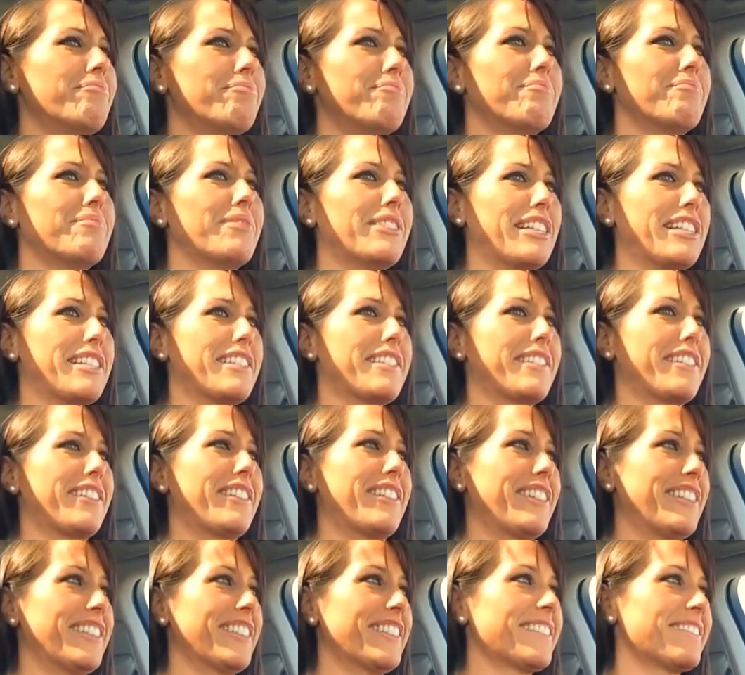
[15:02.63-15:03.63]

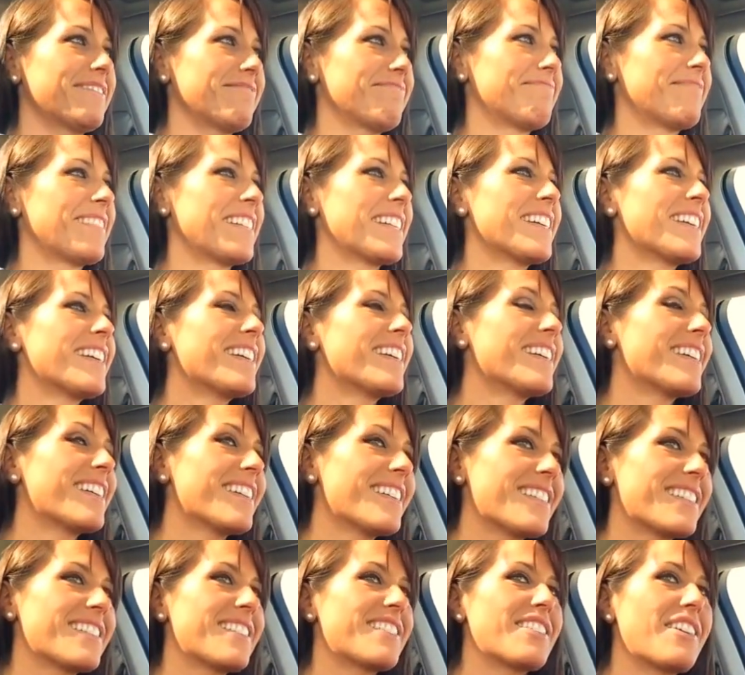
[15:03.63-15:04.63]
blister.
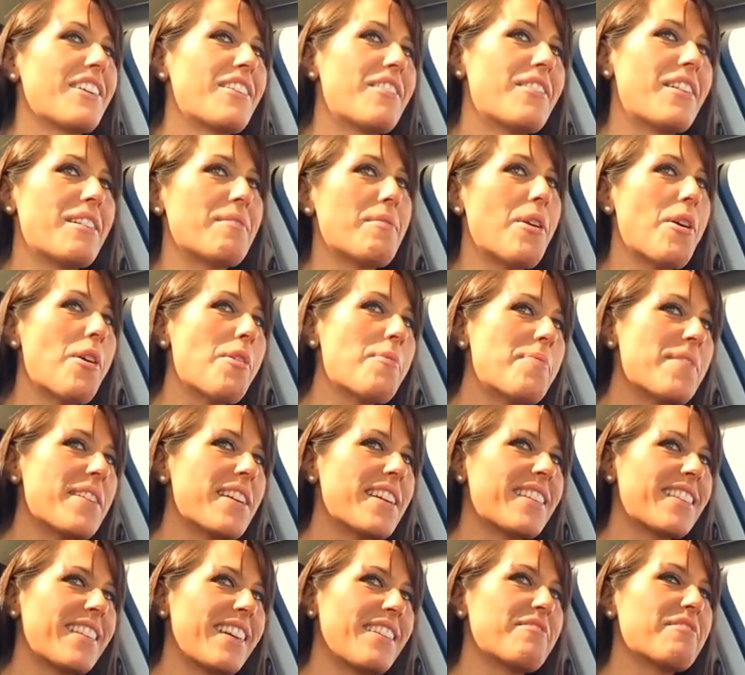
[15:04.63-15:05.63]
So I'm
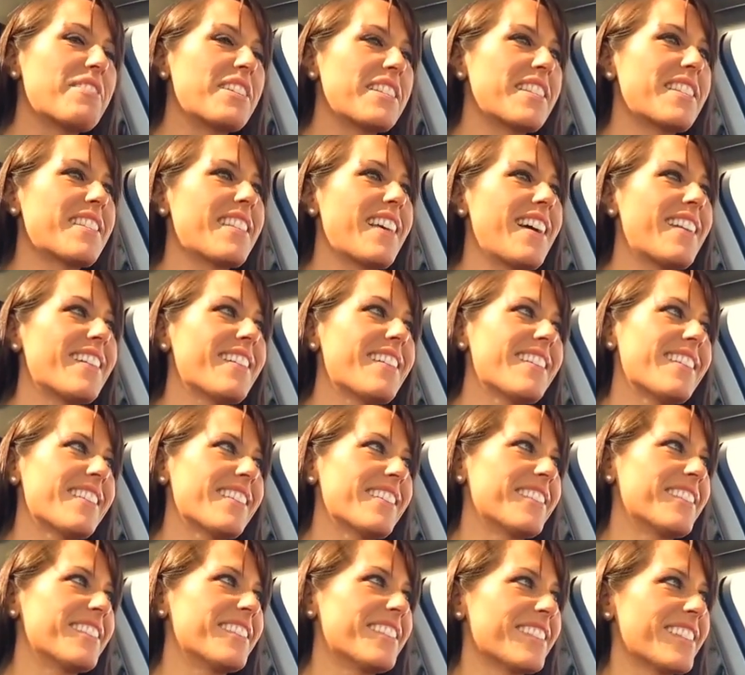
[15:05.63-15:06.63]
hoping that once that
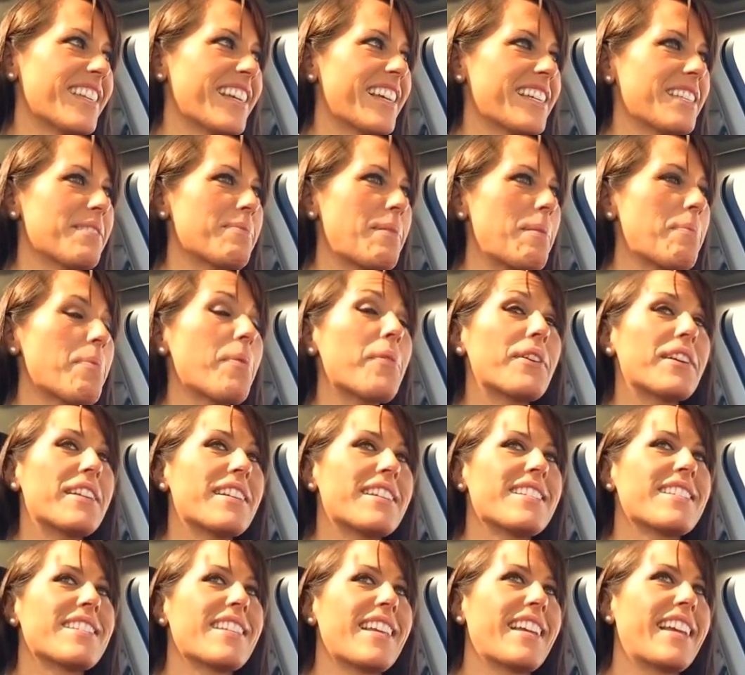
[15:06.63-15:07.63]
heals, I guess my point
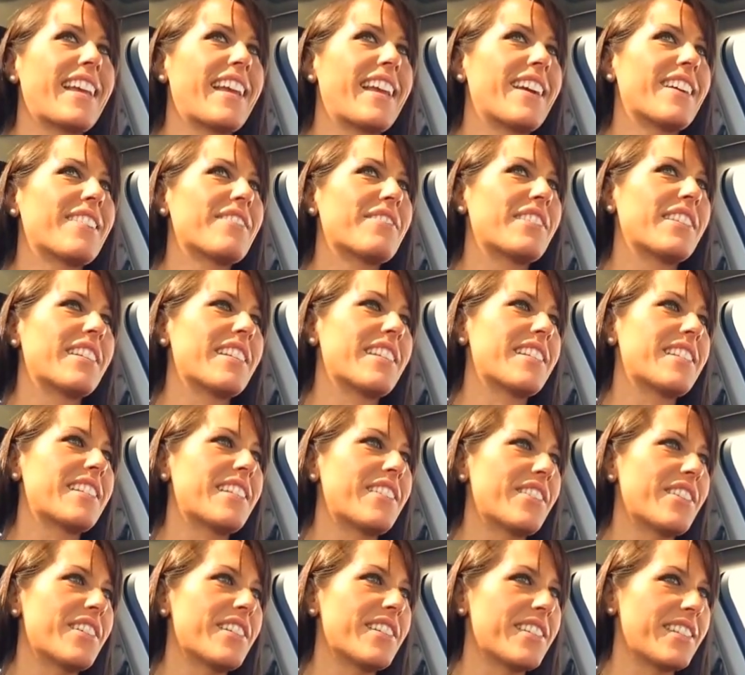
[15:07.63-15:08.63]
is I can't really
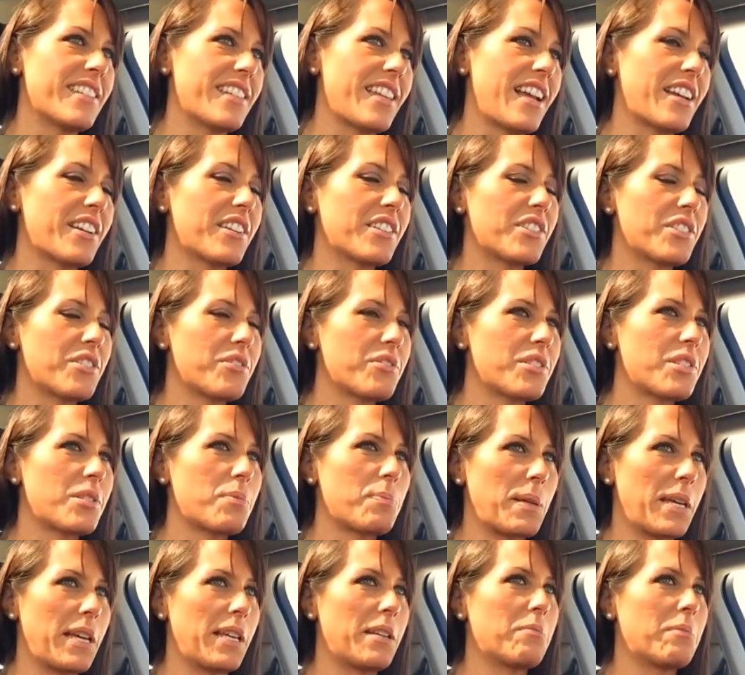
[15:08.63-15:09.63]
seriously, I could do
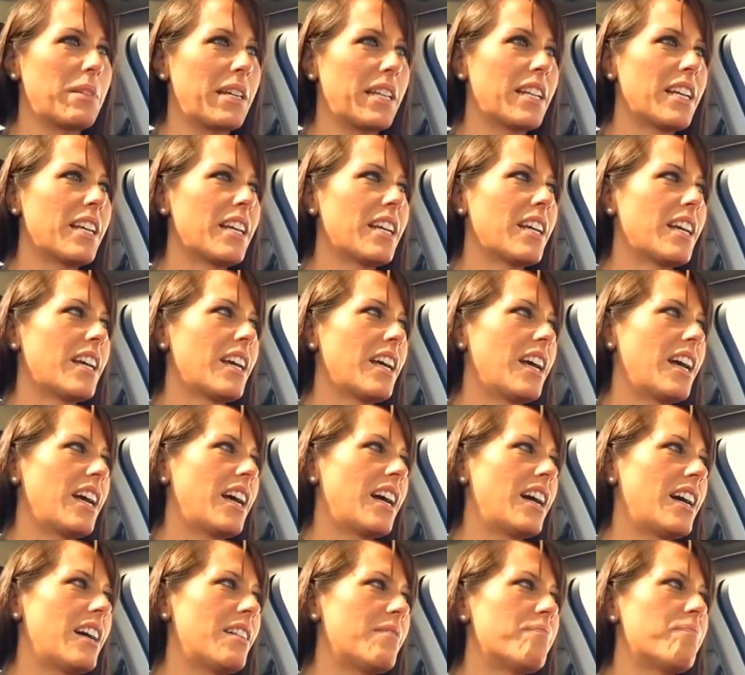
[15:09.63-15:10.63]
spin, but
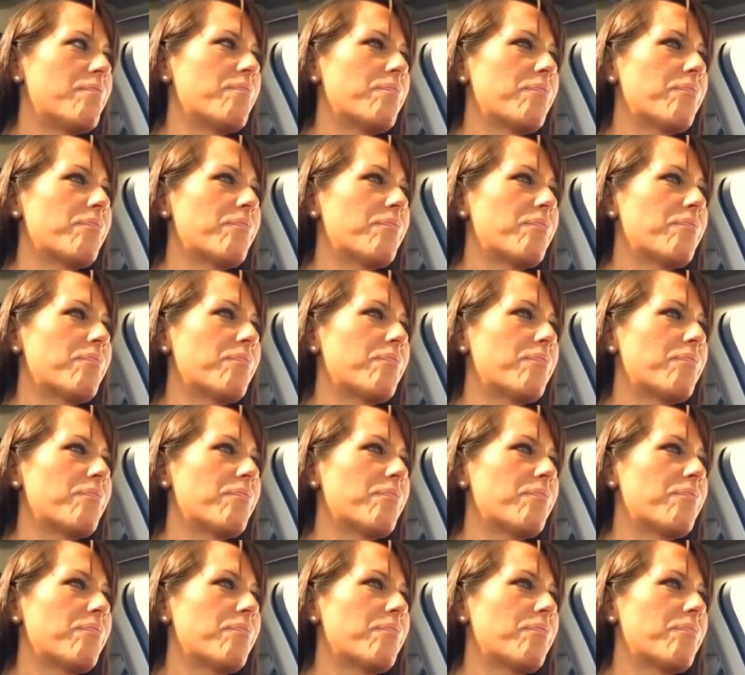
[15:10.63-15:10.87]
I'm